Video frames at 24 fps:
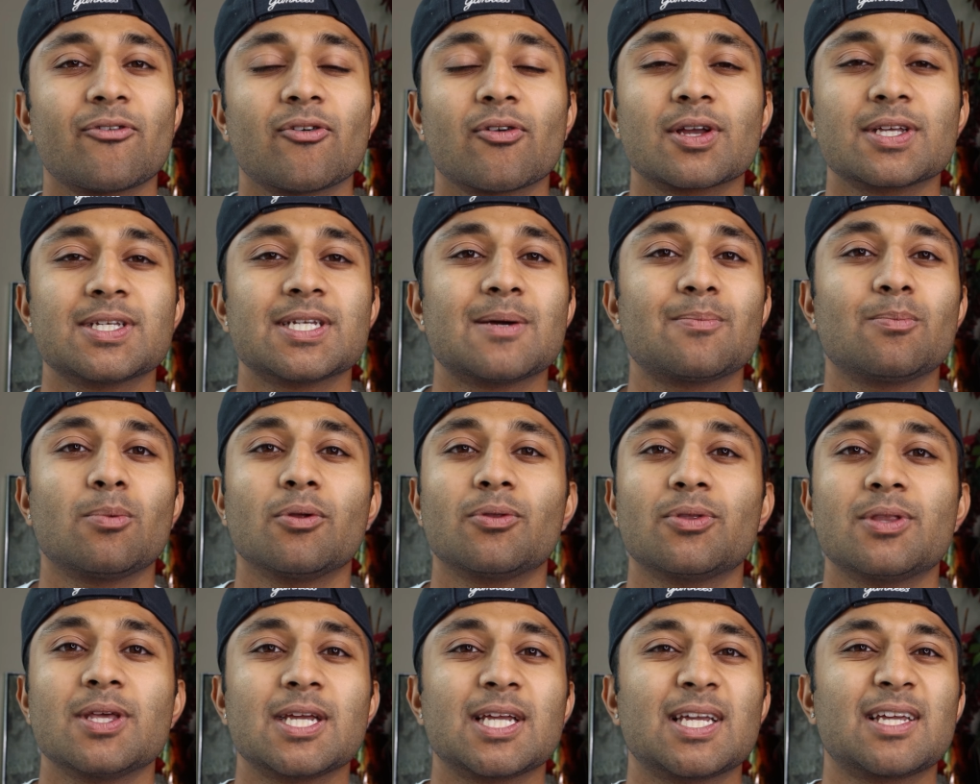for example,
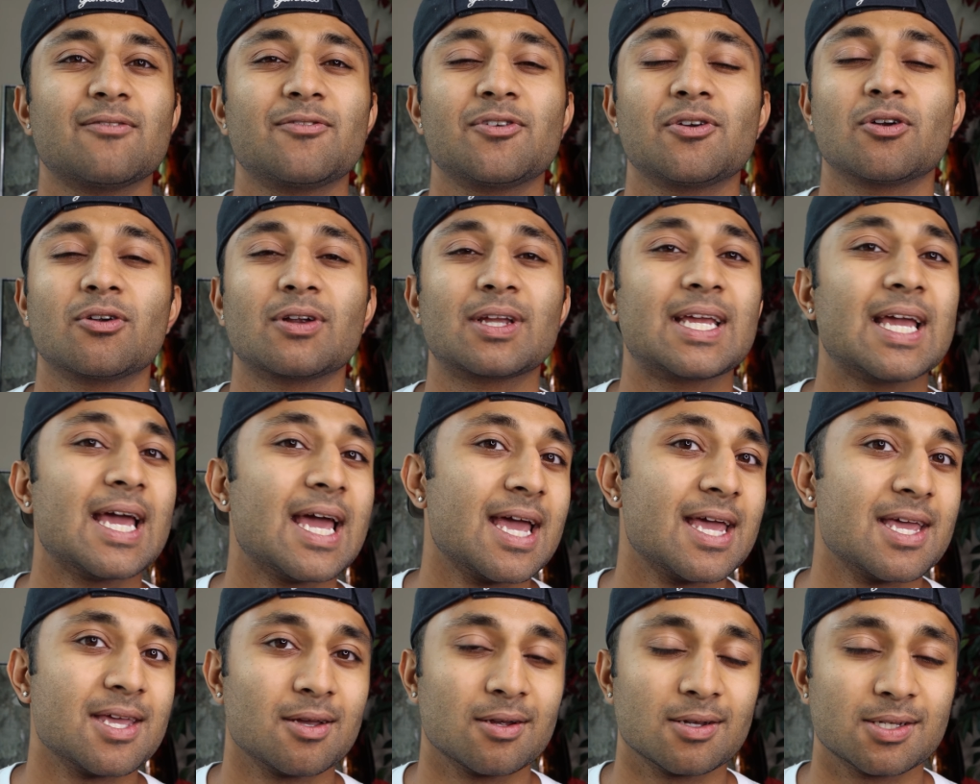think if you're
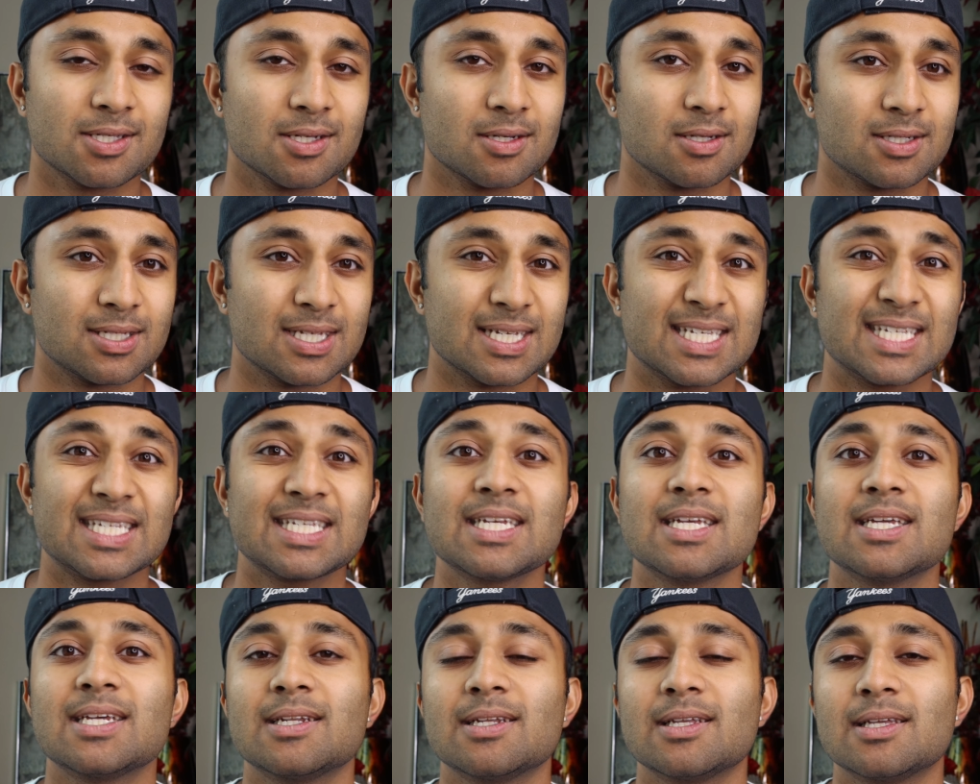gay, it's a
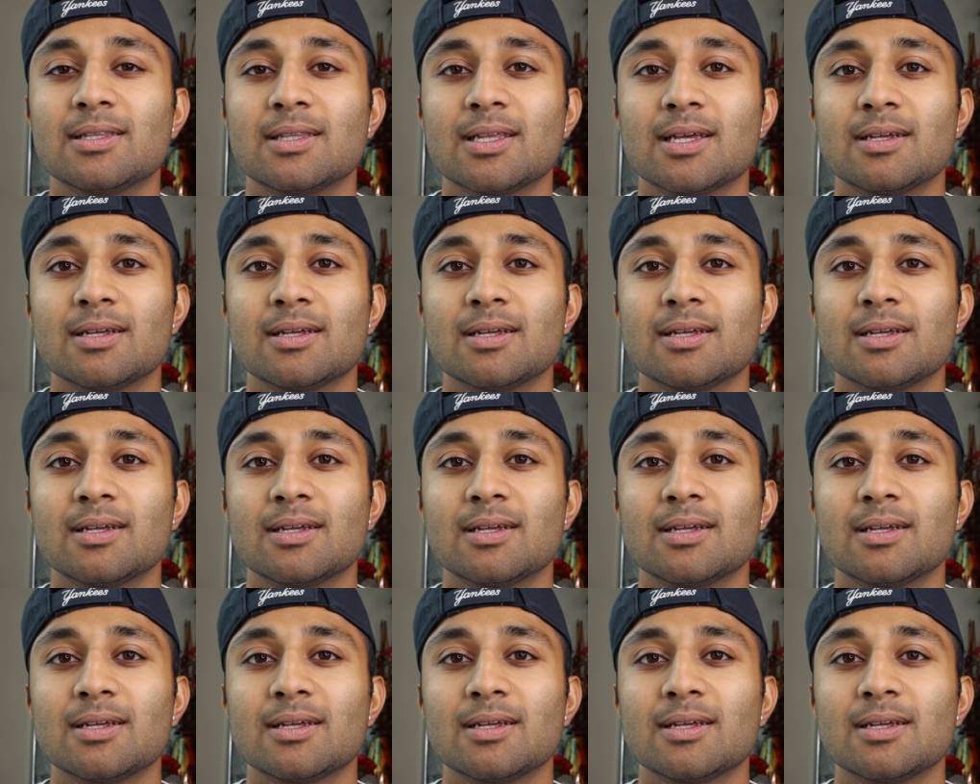sin, and